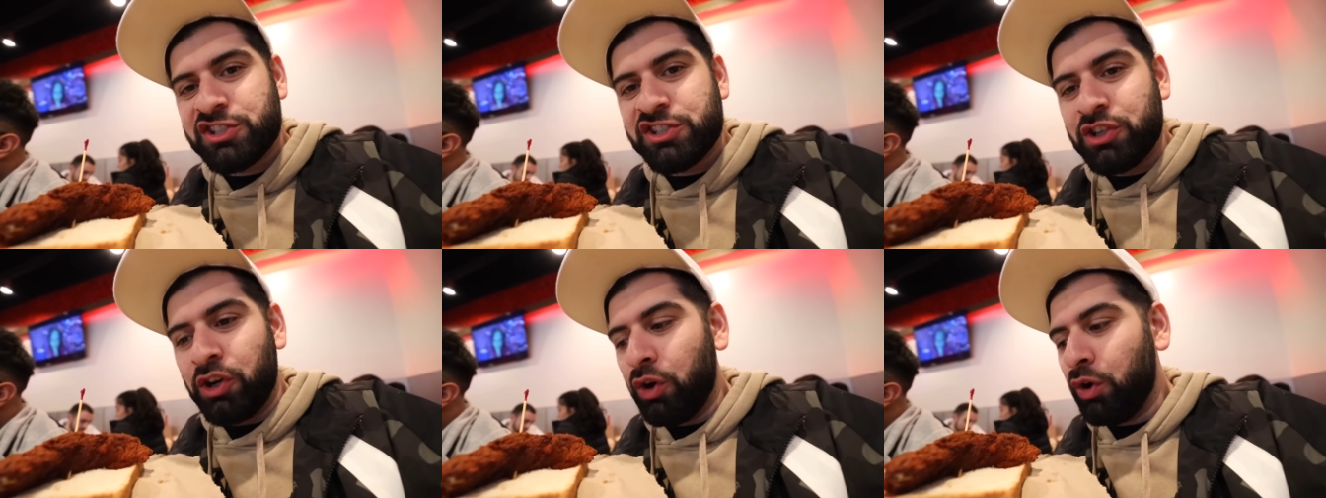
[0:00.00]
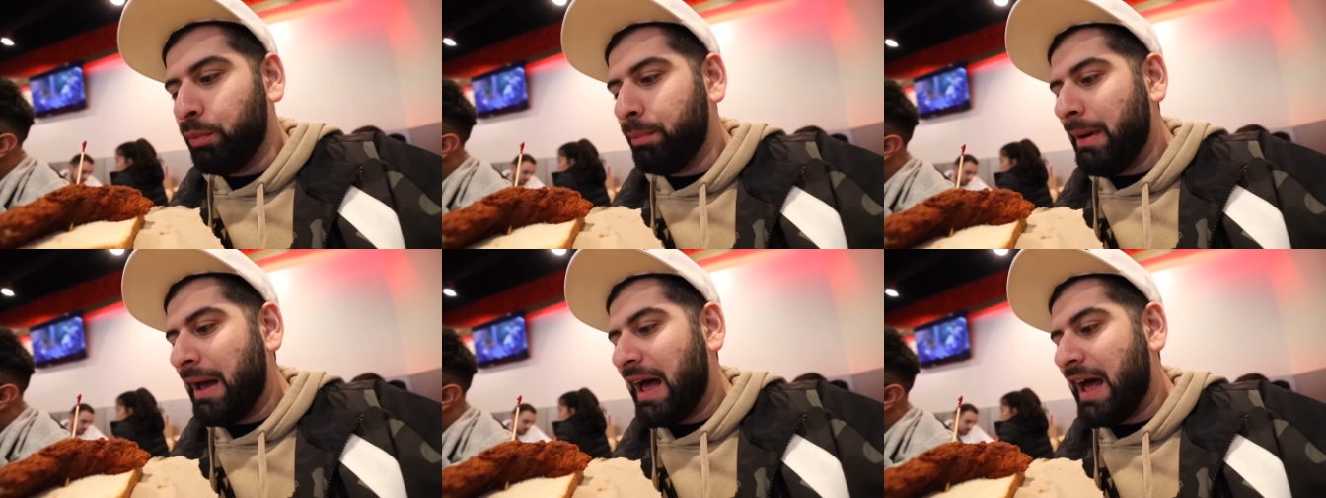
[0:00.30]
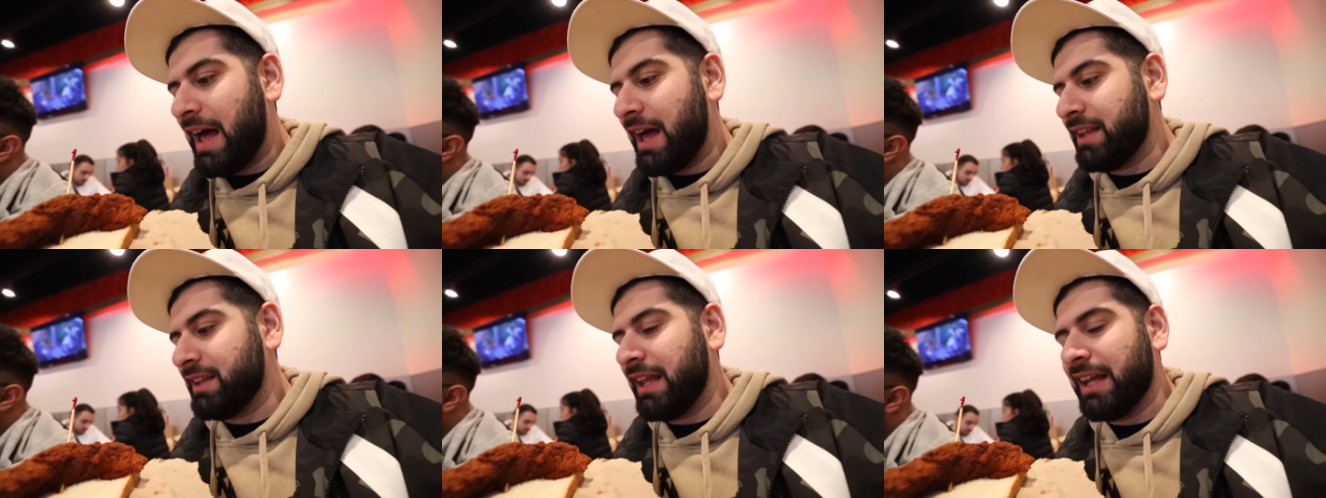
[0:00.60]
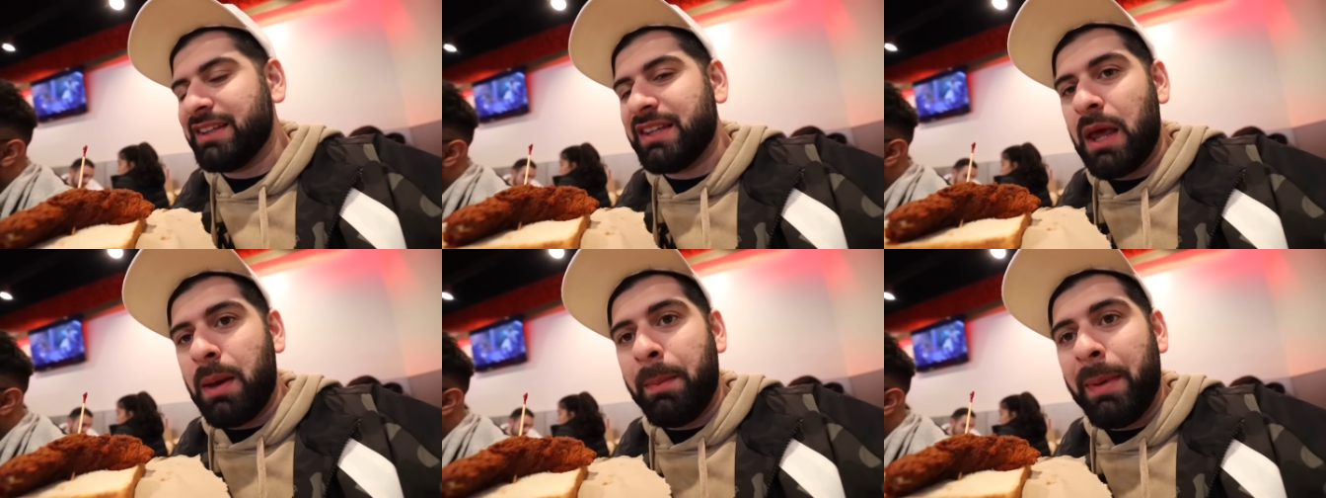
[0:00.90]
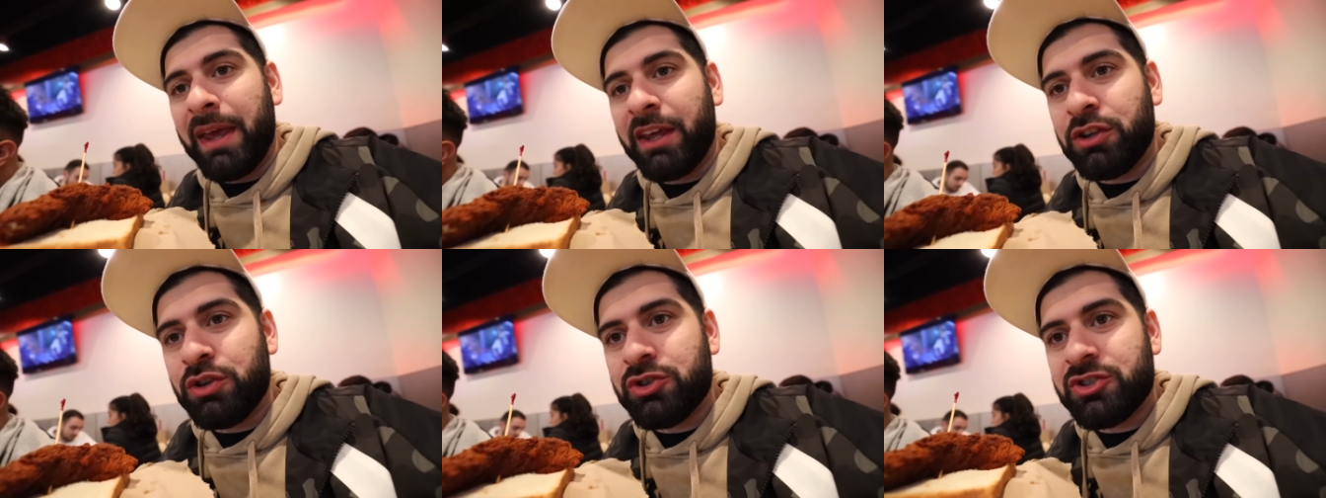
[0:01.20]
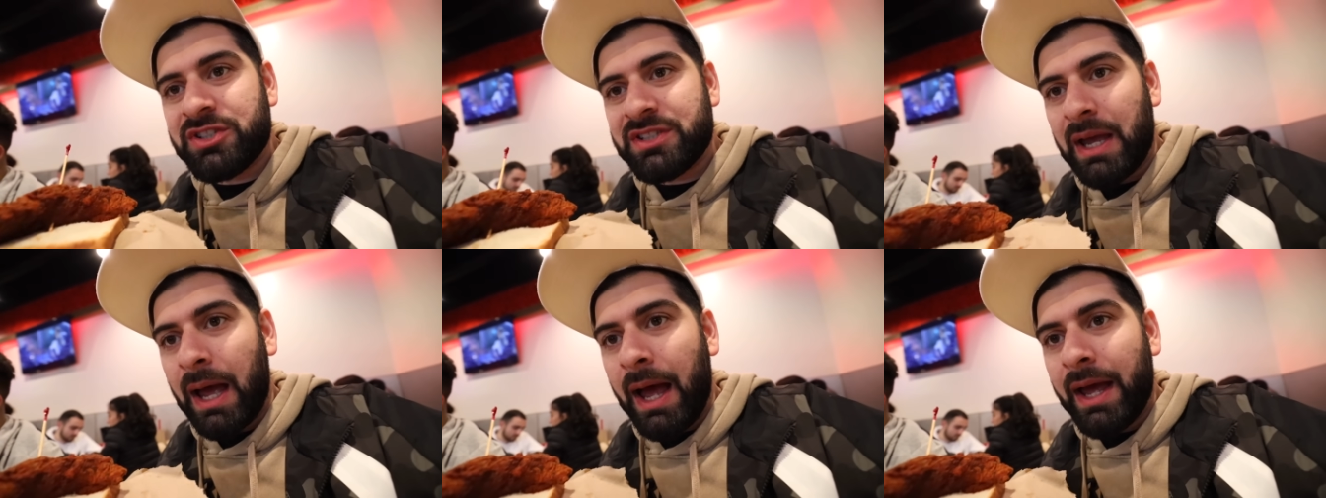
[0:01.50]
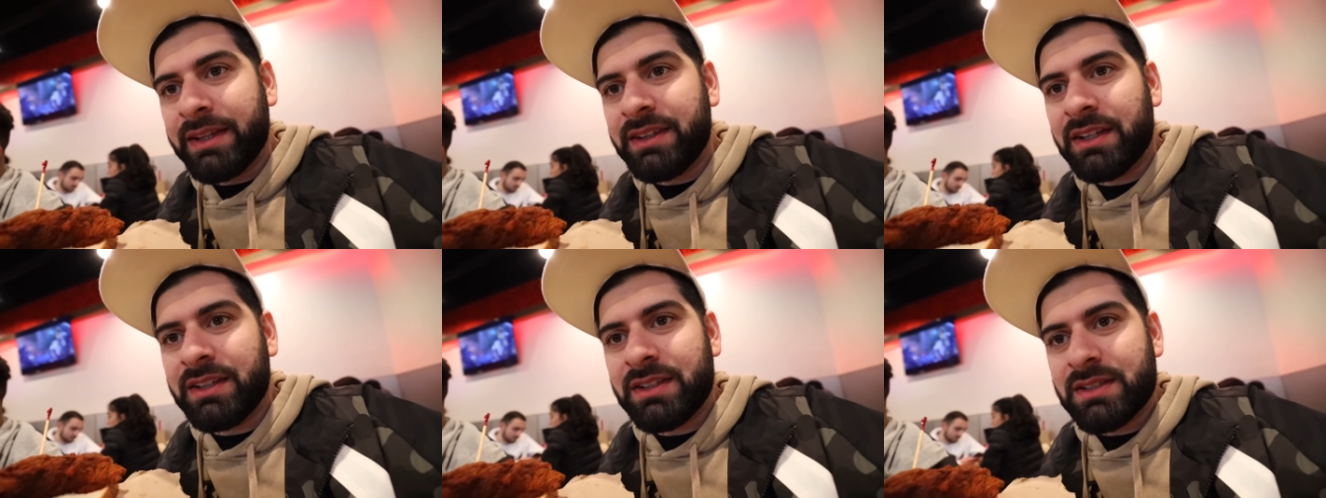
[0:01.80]
so bad that they make you
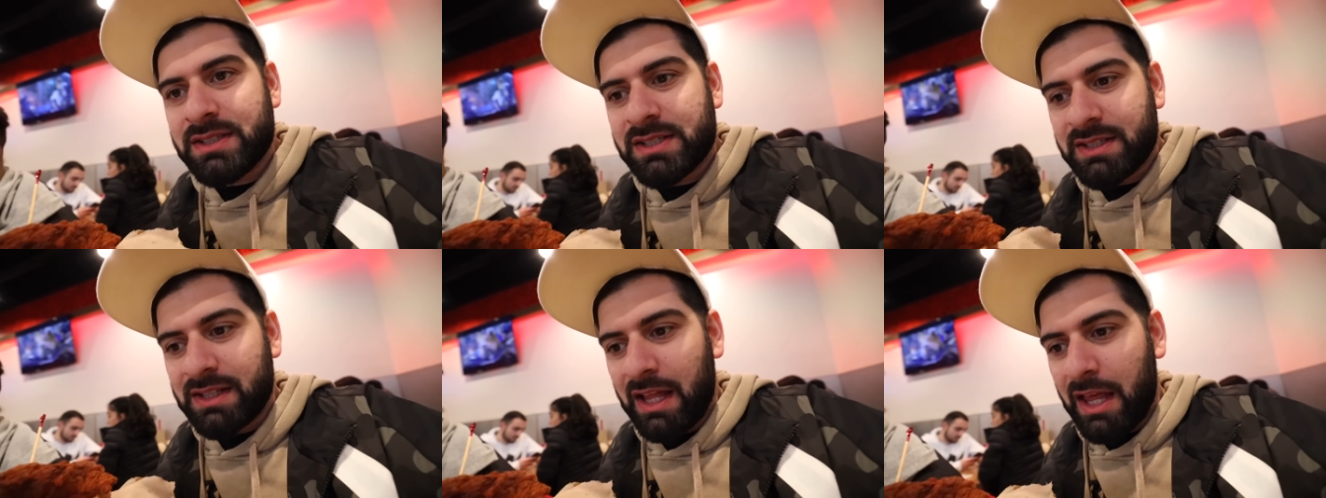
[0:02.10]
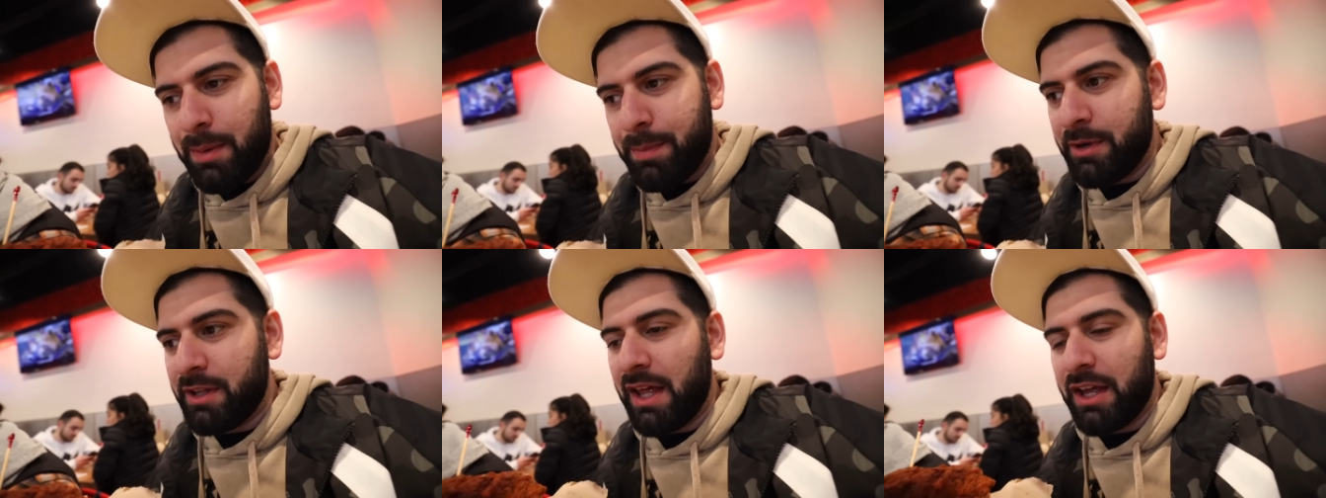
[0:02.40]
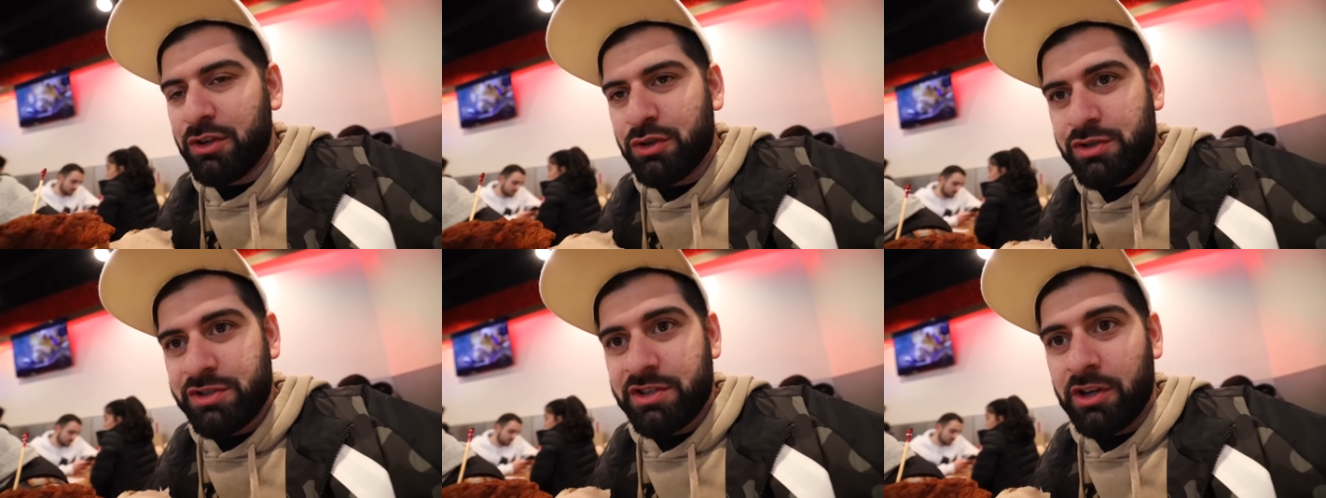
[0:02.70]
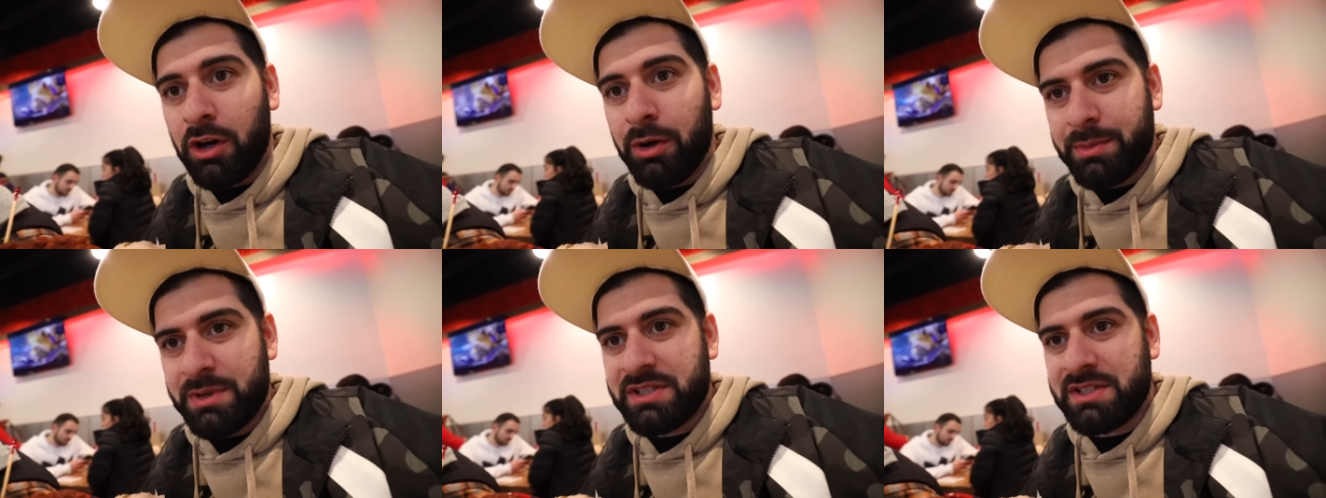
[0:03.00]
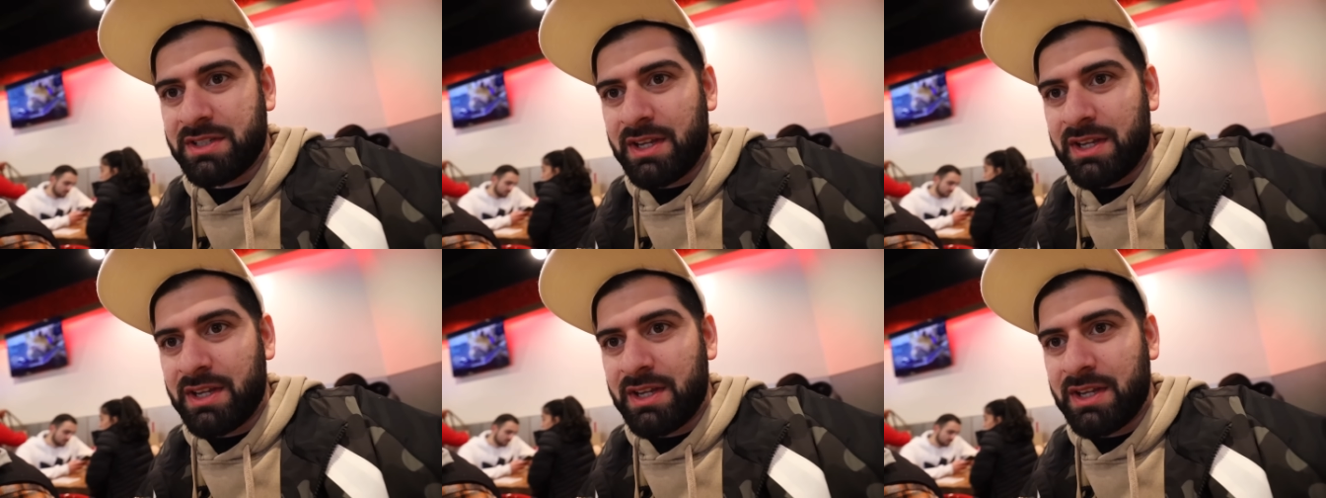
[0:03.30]
sign the disclaimer that you saw me